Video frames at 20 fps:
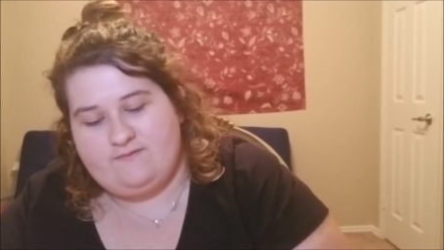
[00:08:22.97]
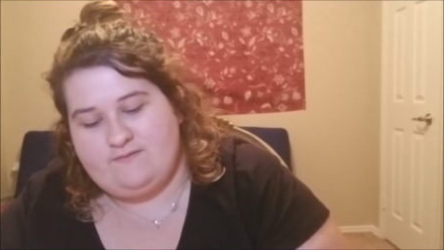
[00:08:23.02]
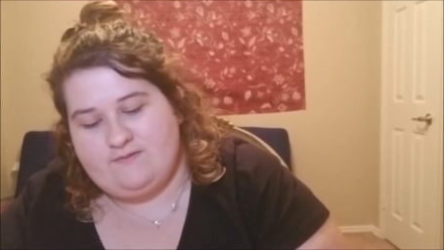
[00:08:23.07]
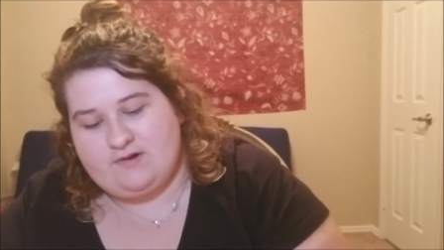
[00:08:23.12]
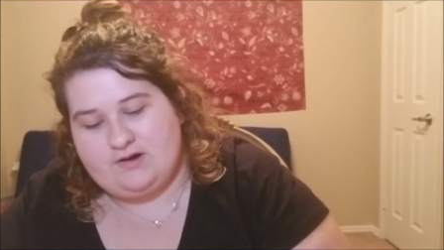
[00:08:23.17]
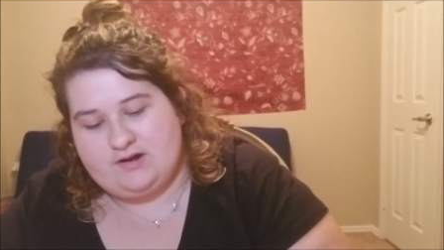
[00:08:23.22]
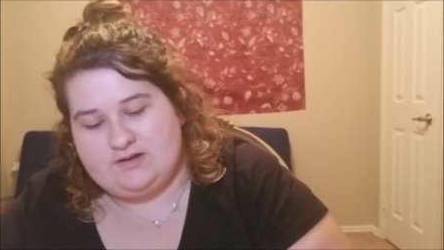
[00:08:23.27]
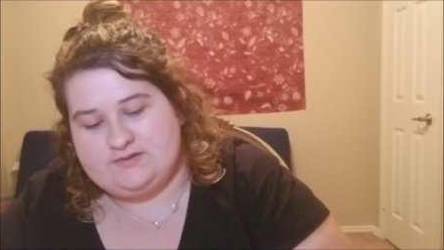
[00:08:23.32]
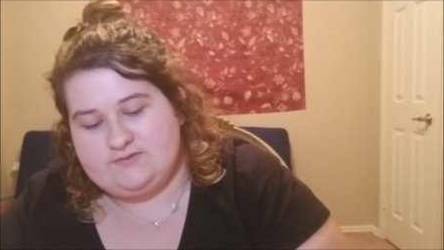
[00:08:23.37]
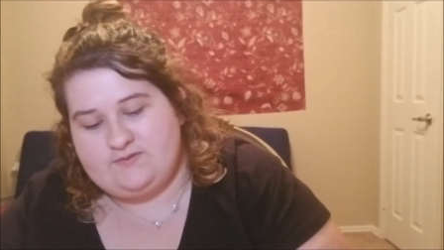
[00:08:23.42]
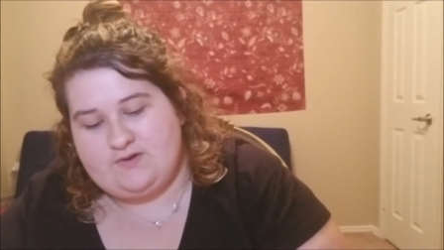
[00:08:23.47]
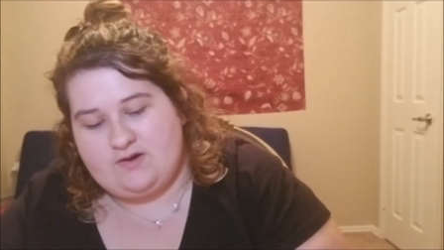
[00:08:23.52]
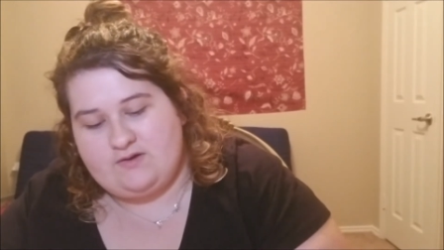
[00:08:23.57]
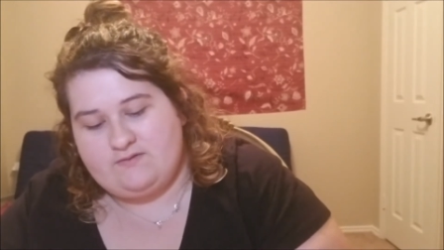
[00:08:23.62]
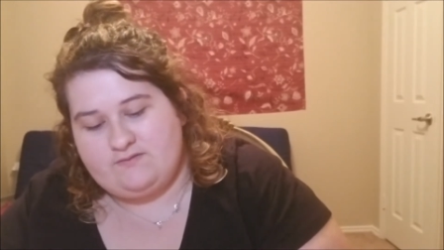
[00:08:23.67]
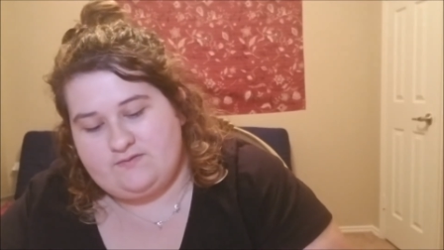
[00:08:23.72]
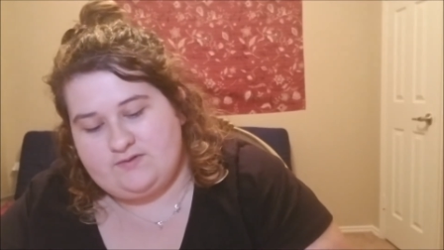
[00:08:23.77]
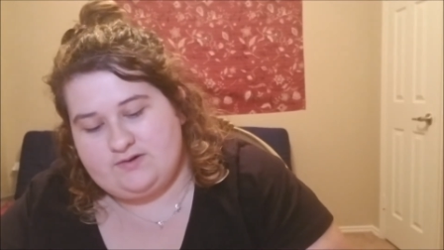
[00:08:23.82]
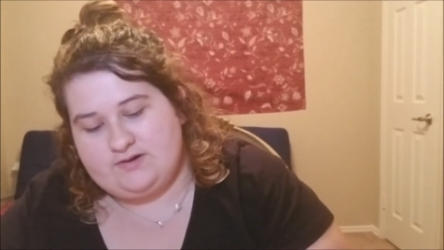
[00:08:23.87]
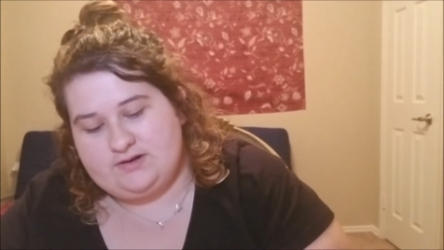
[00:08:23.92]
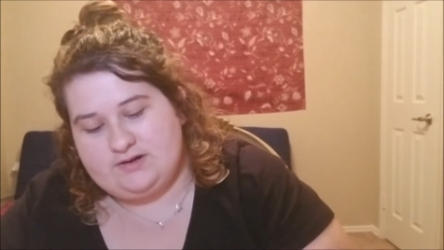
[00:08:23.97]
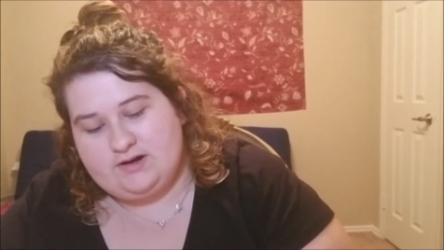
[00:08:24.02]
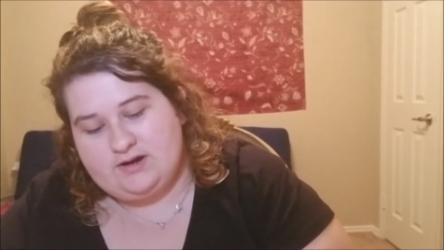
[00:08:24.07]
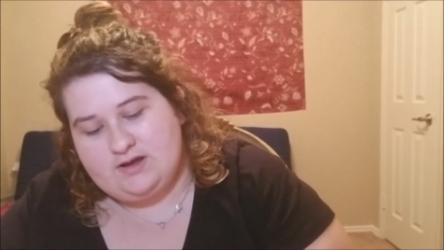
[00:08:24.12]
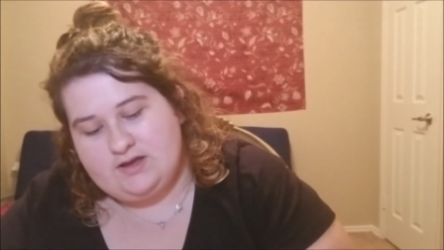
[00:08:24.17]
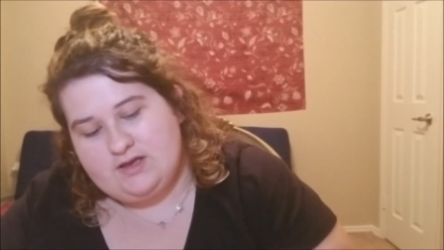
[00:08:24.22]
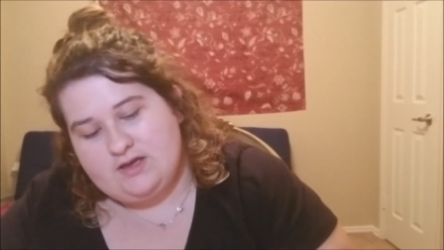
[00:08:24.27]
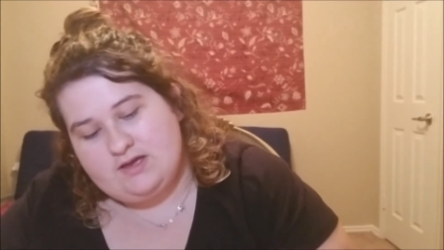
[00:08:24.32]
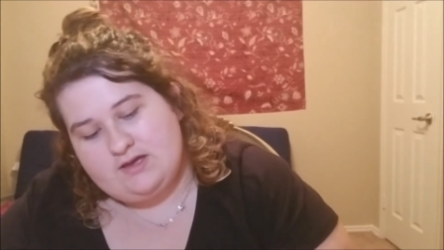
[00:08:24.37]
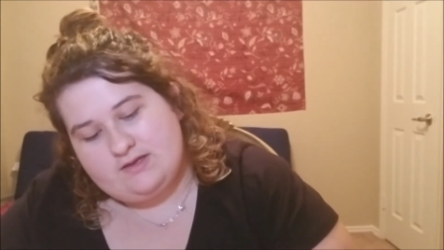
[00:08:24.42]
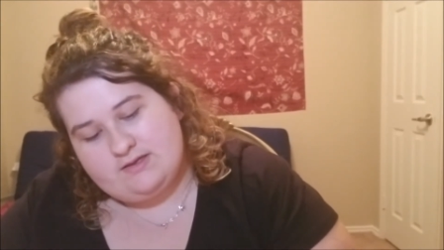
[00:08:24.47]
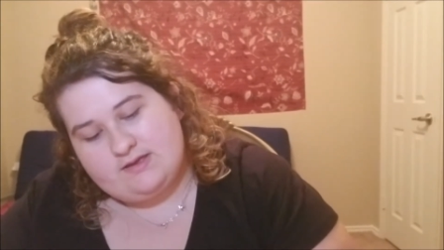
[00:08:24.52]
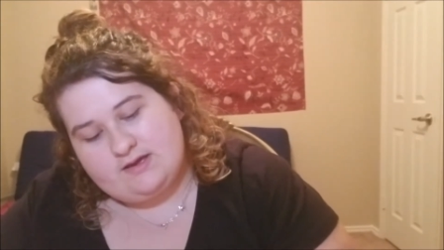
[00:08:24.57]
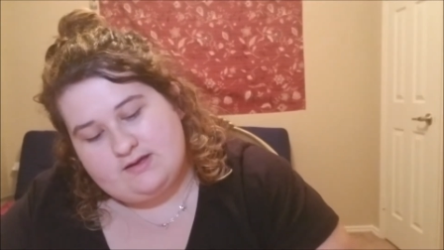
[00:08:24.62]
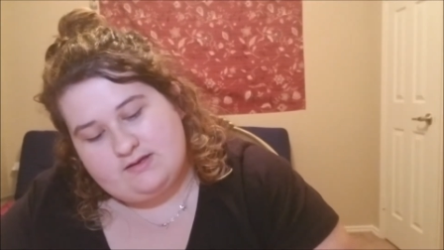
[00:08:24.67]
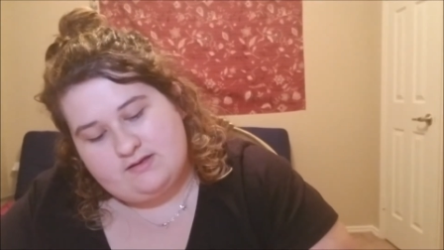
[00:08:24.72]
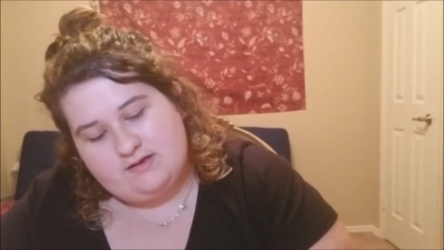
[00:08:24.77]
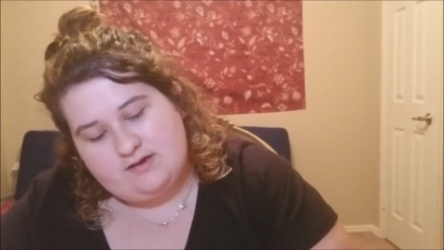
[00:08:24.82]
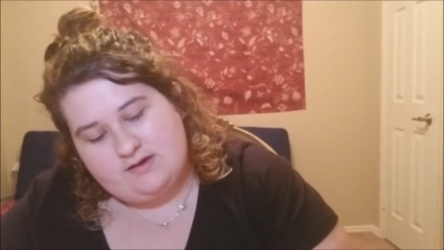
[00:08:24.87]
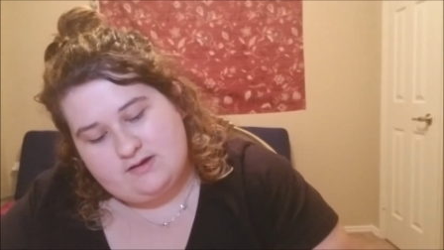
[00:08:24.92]
or his phone for
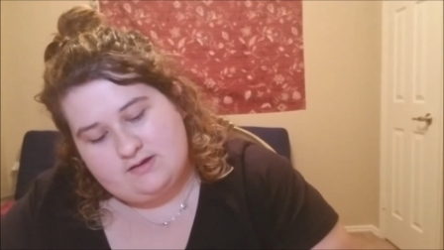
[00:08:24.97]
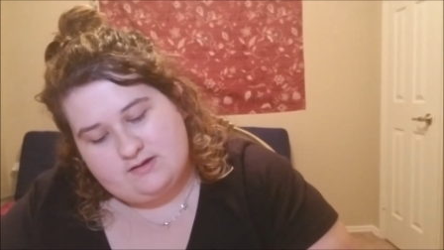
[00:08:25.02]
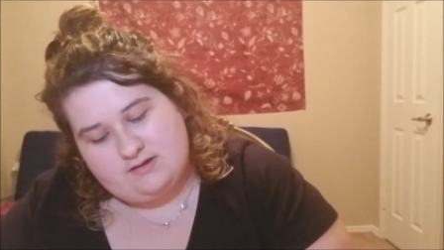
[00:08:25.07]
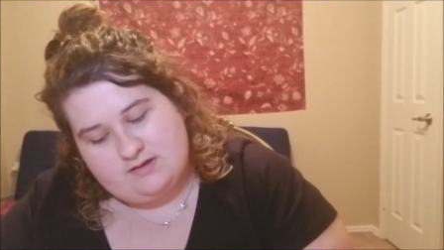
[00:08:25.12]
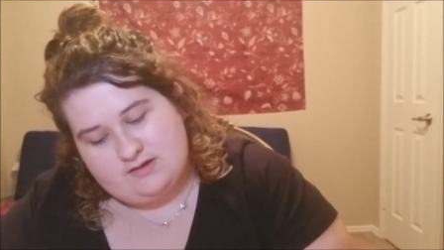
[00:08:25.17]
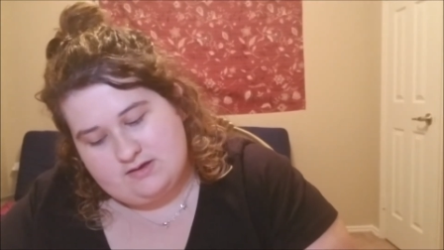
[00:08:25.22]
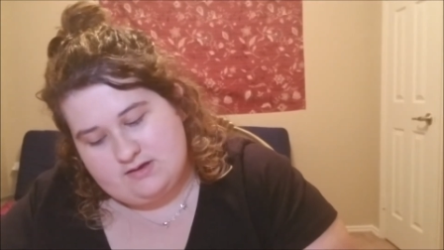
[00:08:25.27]
that one.